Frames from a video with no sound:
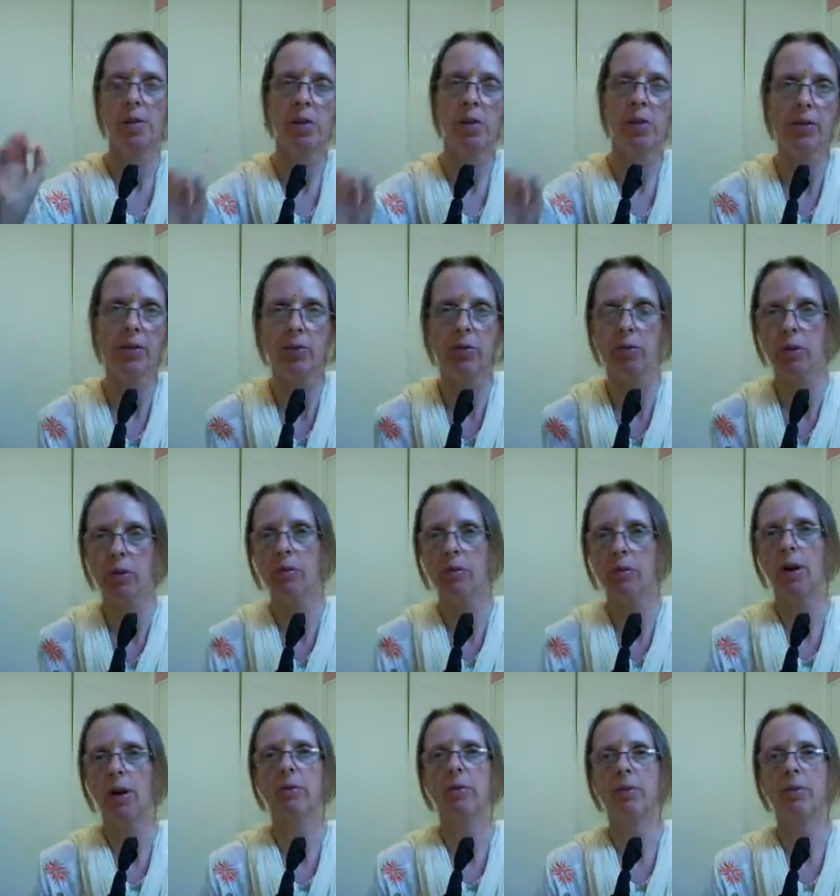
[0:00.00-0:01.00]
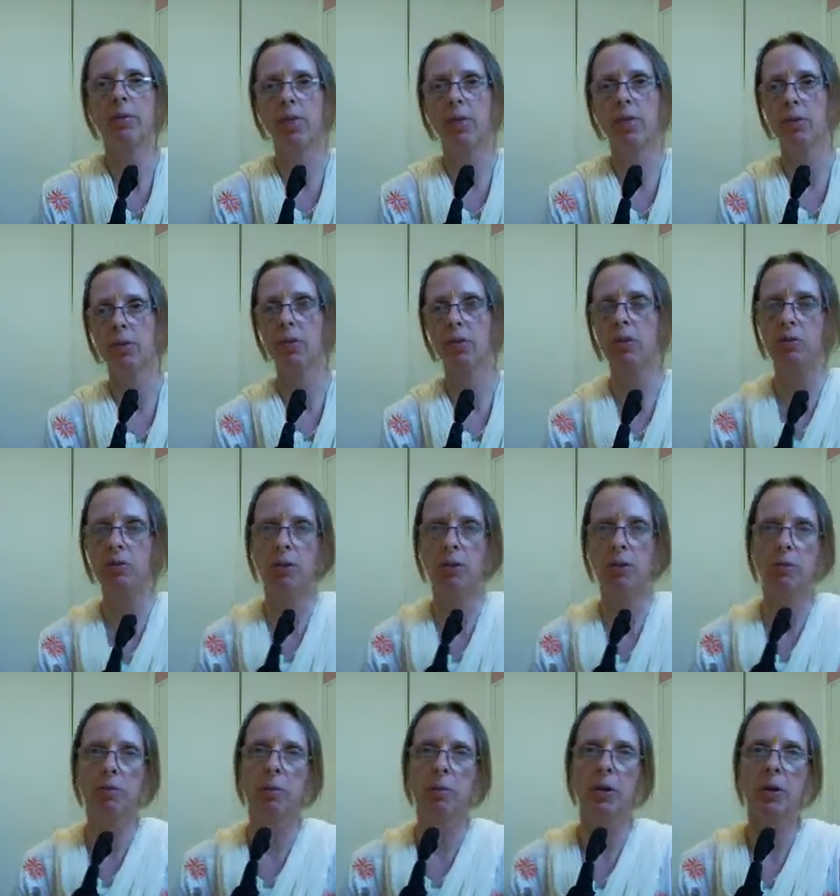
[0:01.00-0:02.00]
It's full of obfuscation, it's full
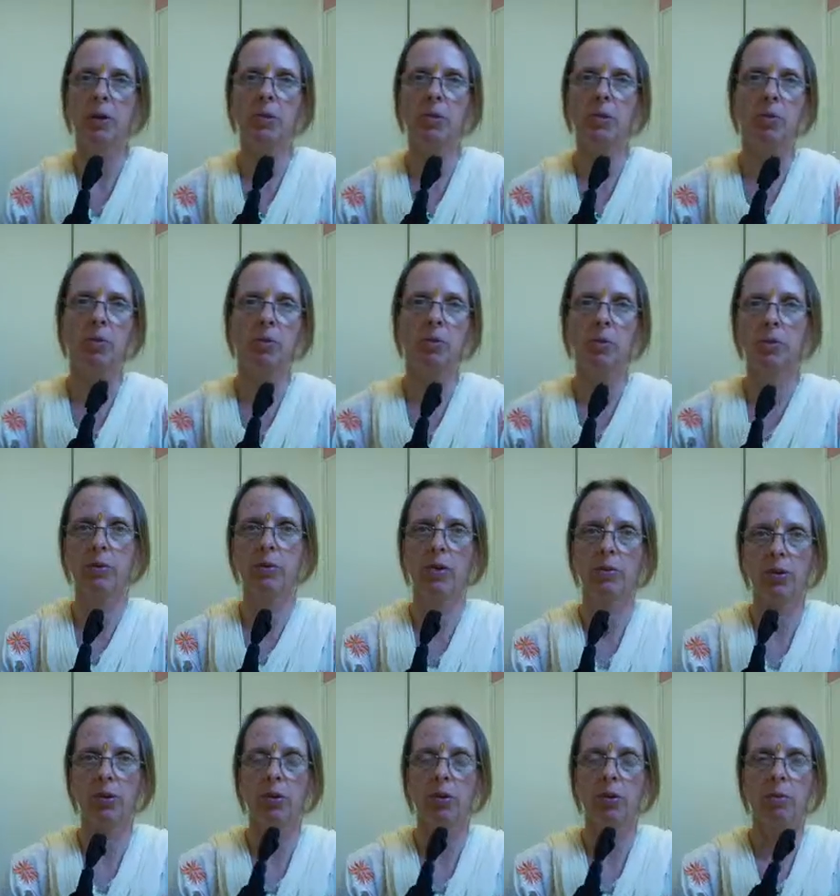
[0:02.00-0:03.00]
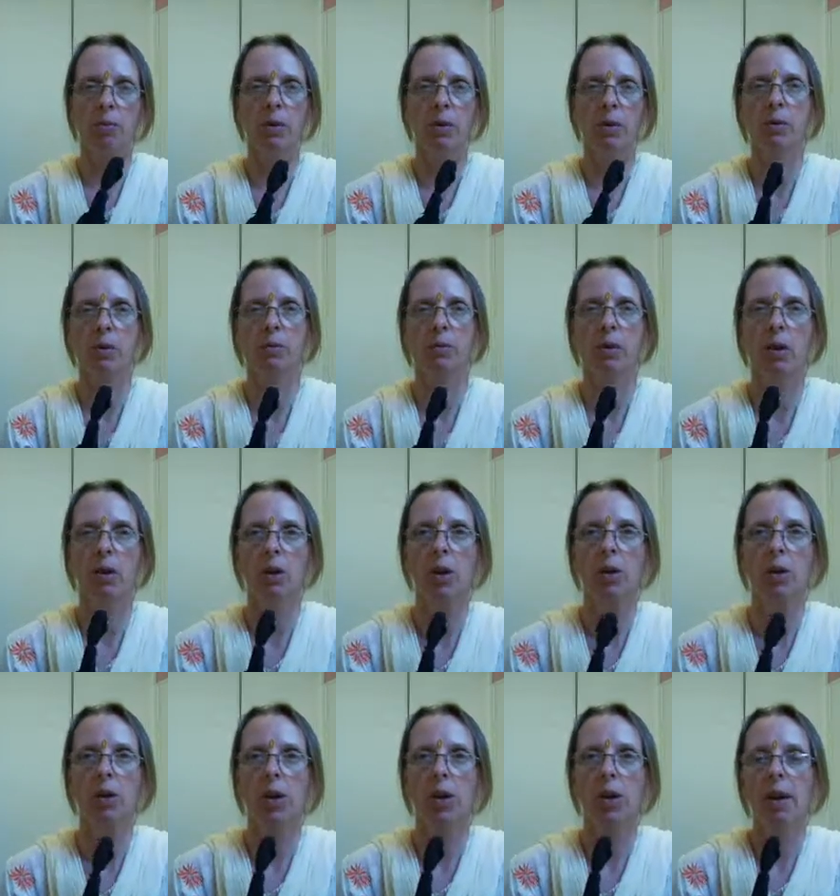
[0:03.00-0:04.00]
of a bunch of stupid stuff that nobody needs to know,